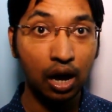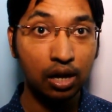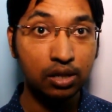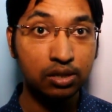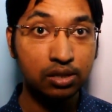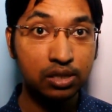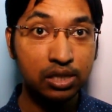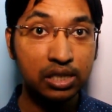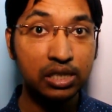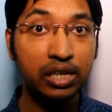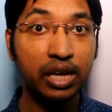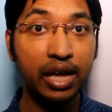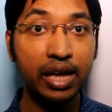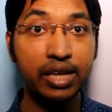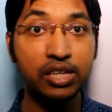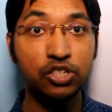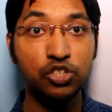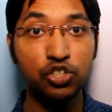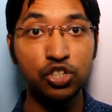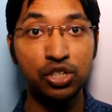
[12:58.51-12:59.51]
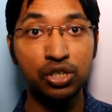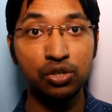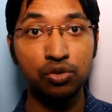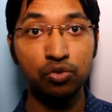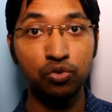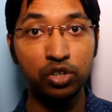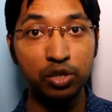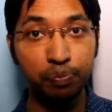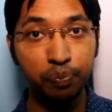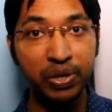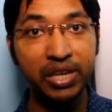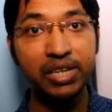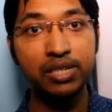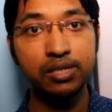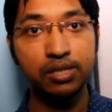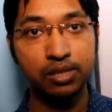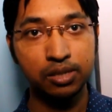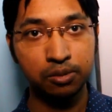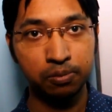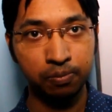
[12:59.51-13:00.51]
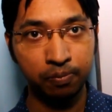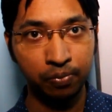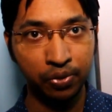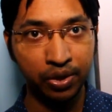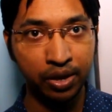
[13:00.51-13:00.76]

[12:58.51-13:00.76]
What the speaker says: CAG repeats.